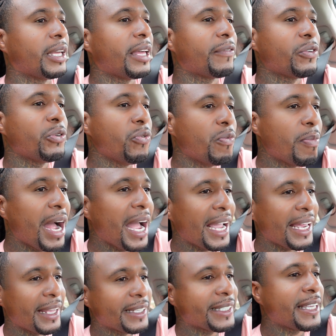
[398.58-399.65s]
If you
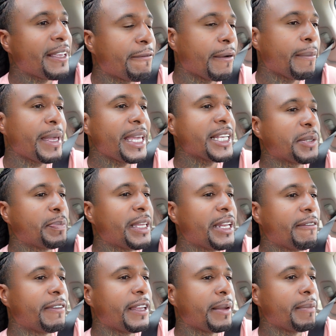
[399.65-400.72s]
buying it, see, for me, it's
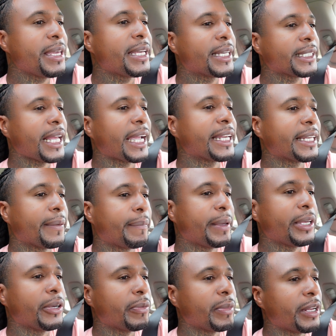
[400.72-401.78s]
benefiting me because I get the bill.